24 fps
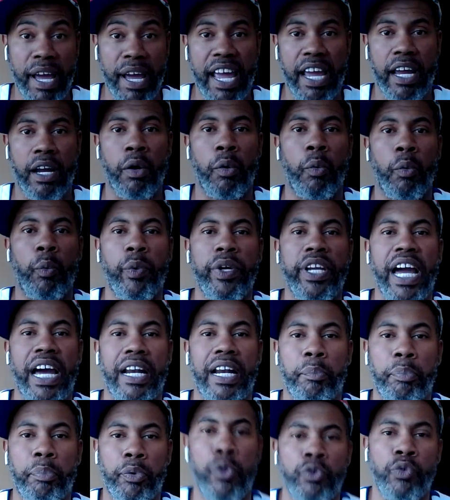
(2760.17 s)
back, we got
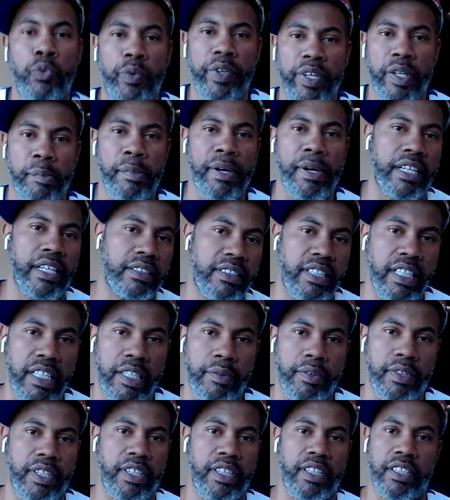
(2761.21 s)
to prove we a better
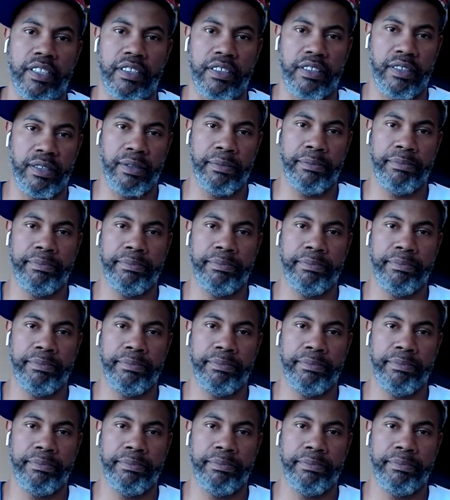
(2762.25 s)
team than this.